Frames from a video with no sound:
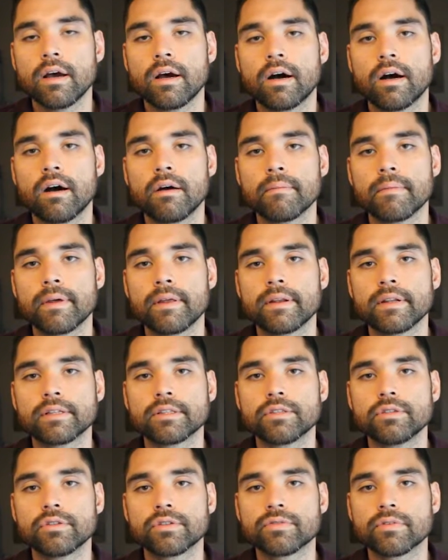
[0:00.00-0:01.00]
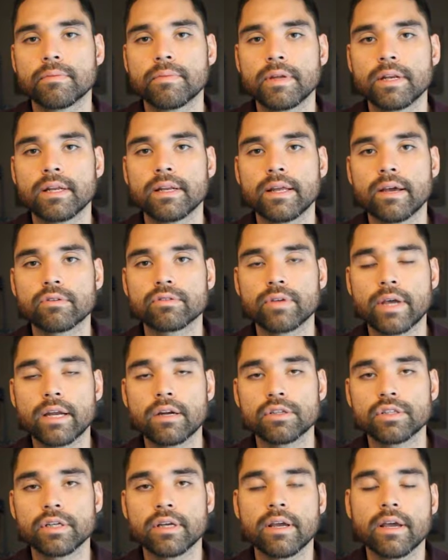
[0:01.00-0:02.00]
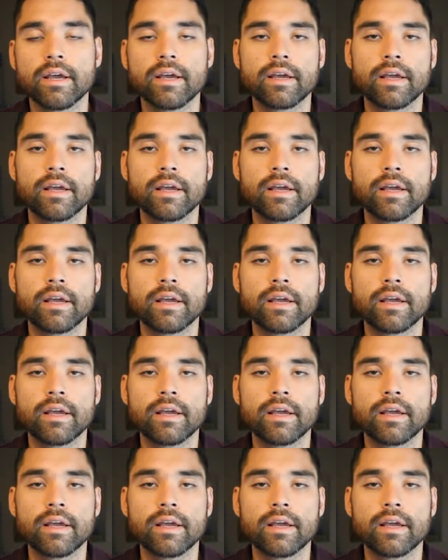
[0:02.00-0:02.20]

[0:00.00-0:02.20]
and it's used for immediate energy.